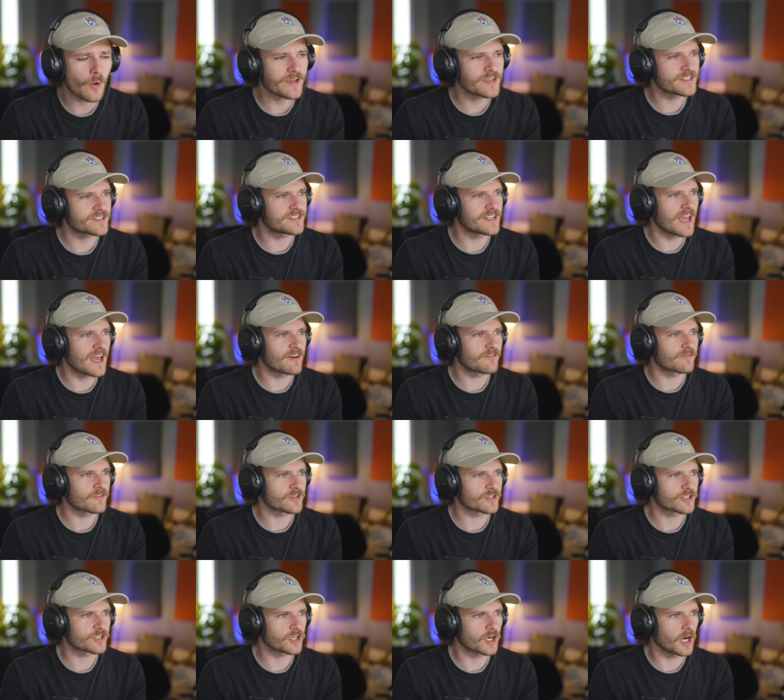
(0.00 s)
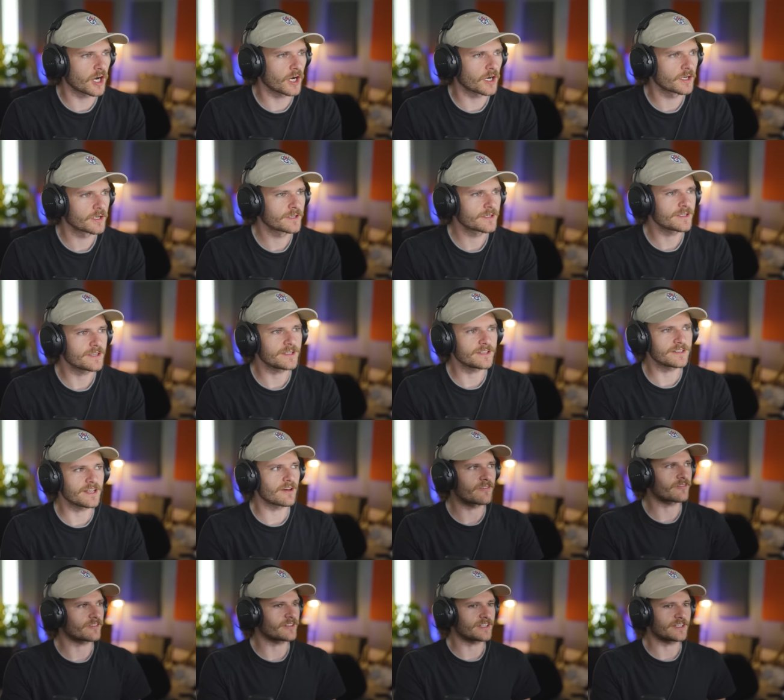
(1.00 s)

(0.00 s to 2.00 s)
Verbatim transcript: He's dead for sure. He definitely